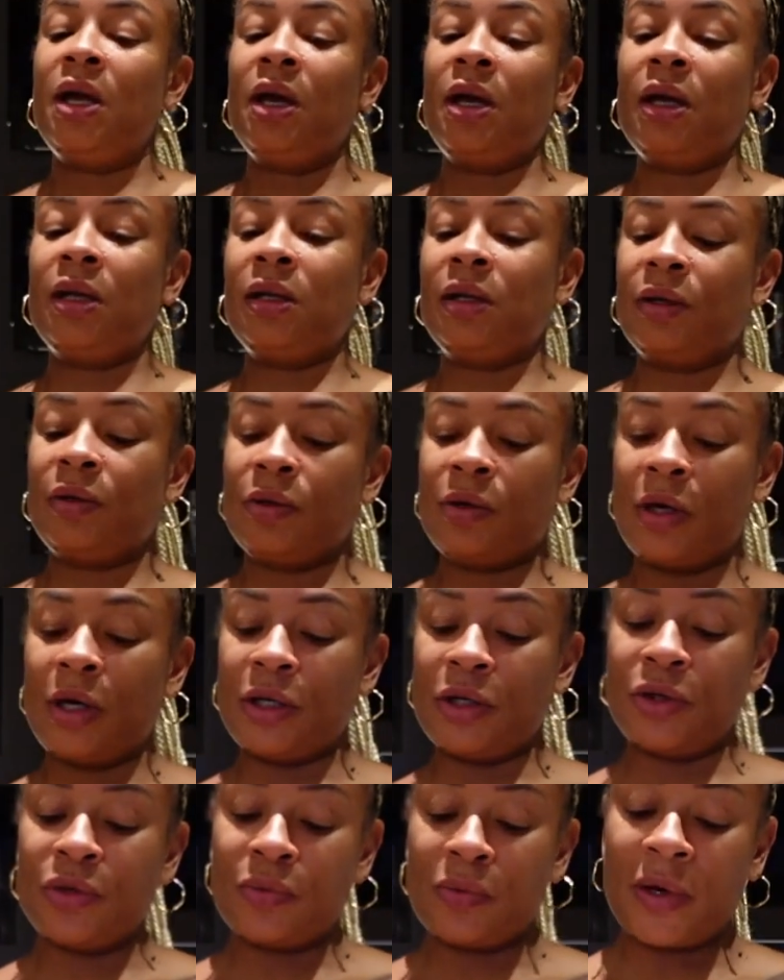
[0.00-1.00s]
A little
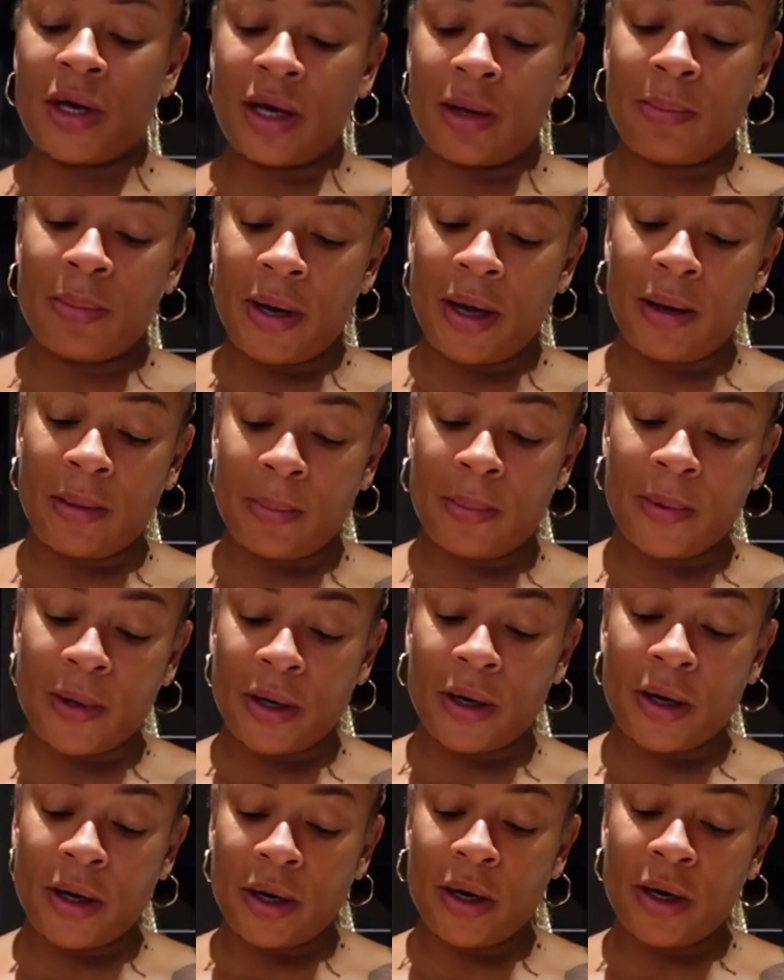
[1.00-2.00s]
crushed red
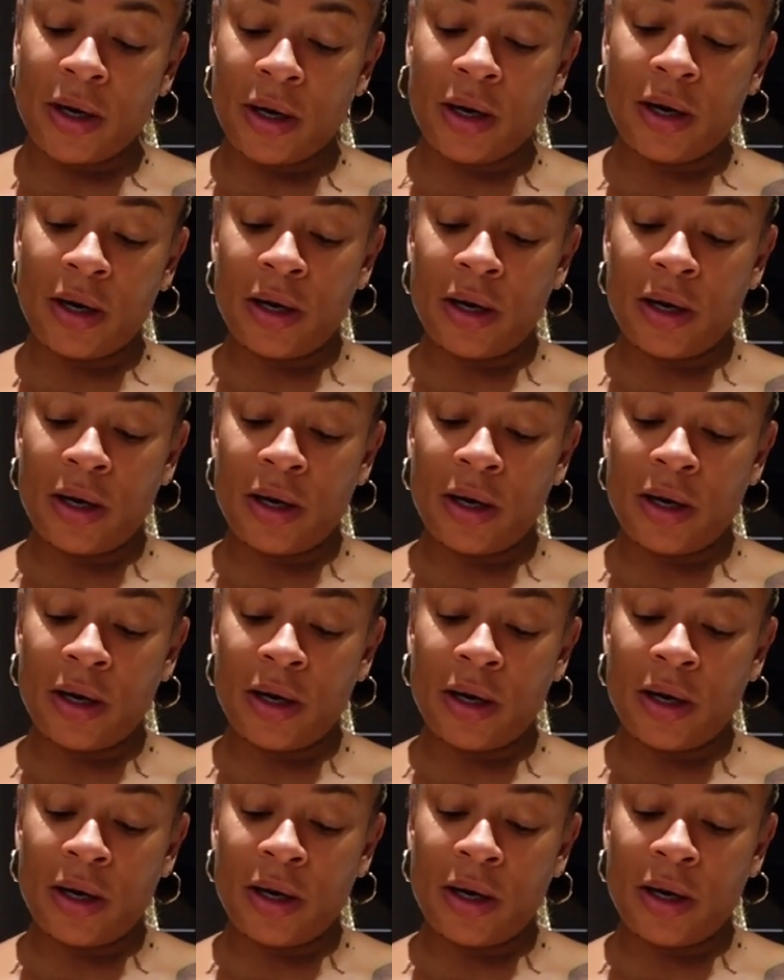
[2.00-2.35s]
pepper.